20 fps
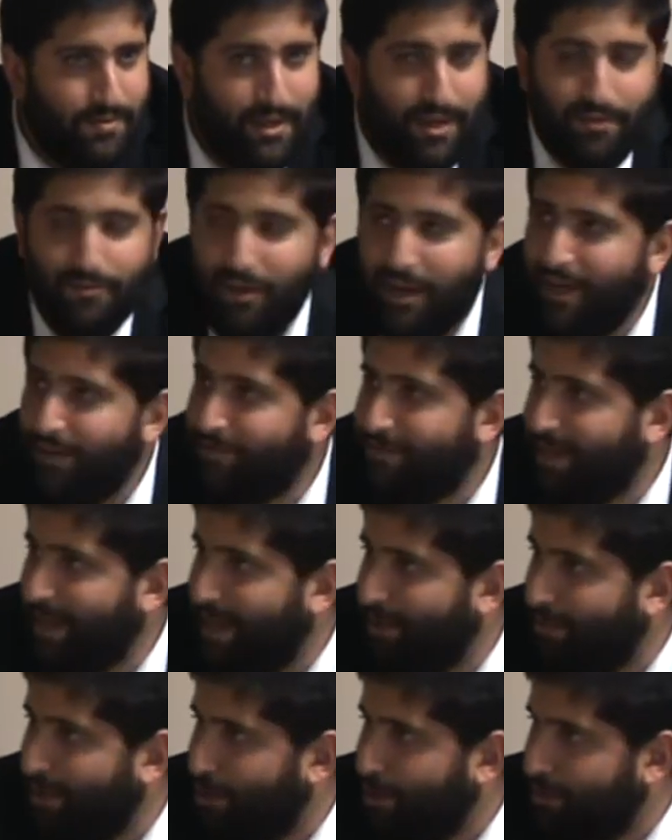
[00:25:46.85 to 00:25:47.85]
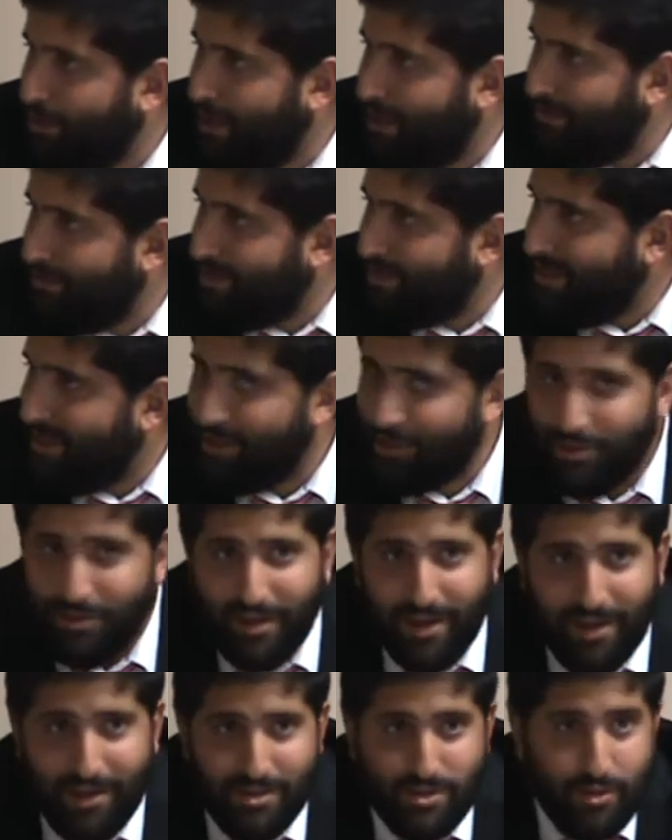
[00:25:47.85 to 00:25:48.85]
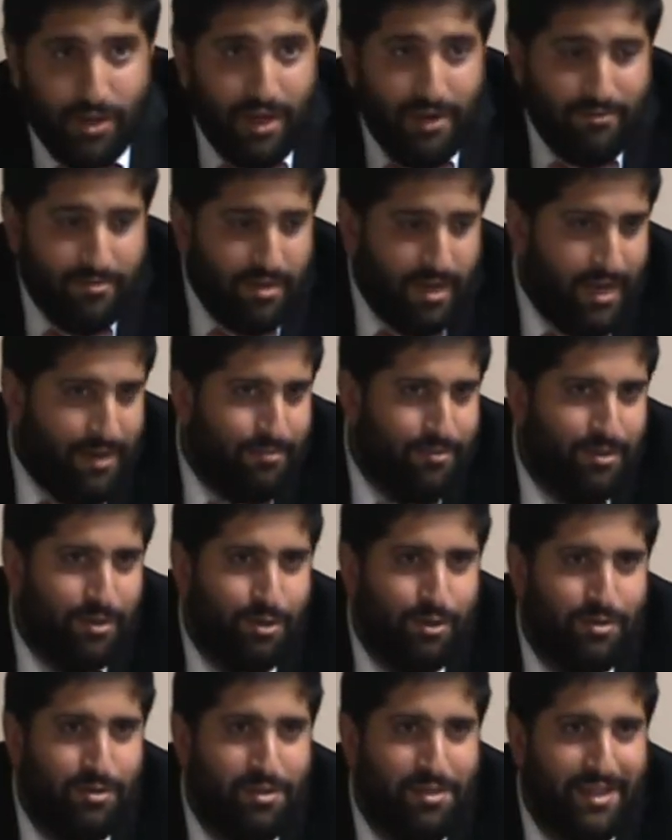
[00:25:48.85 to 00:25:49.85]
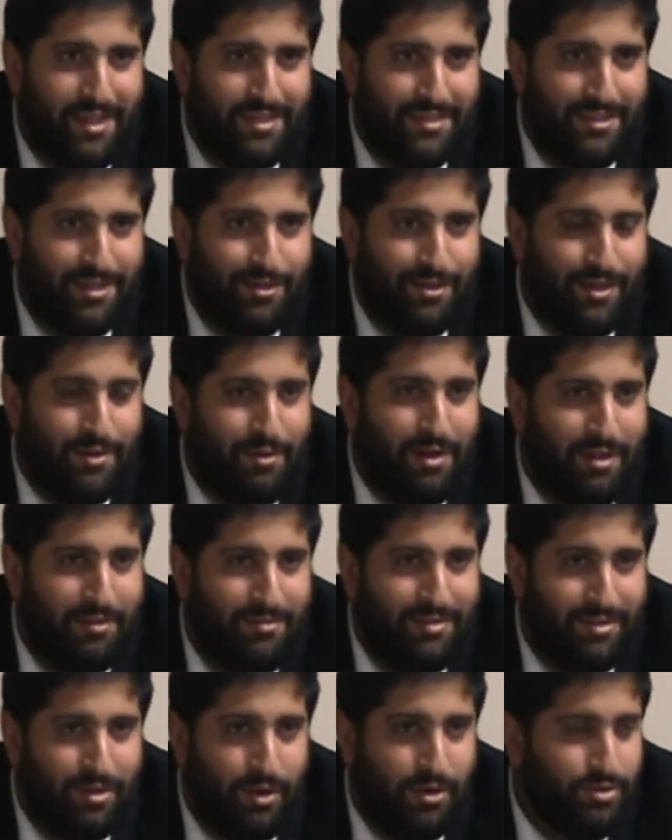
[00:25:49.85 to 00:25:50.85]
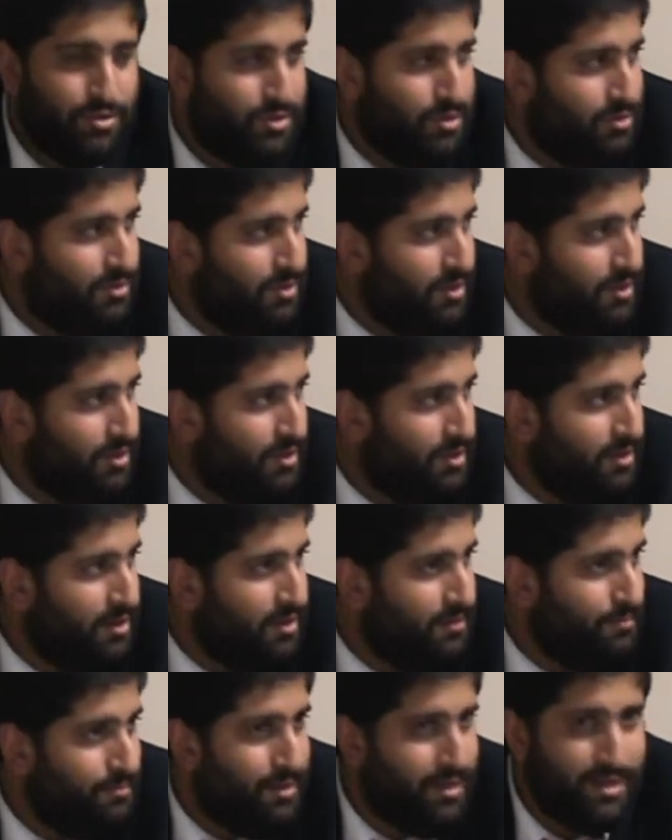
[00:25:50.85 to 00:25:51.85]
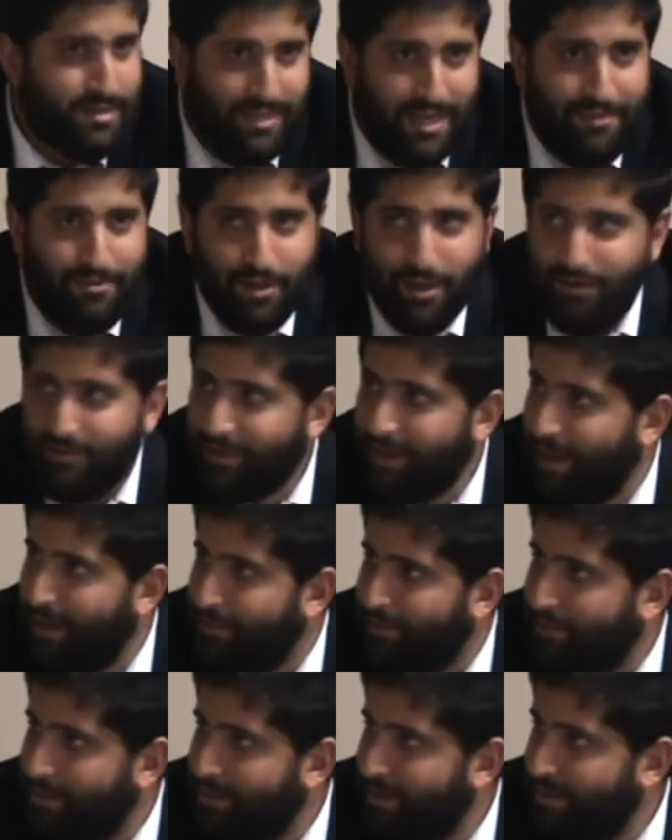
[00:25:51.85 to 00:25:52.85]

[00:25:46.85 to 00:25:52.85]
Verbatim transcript: If I have time my whole life to study Torah, so I have time to learn the things that are irrelevant also, because I have a lot of time.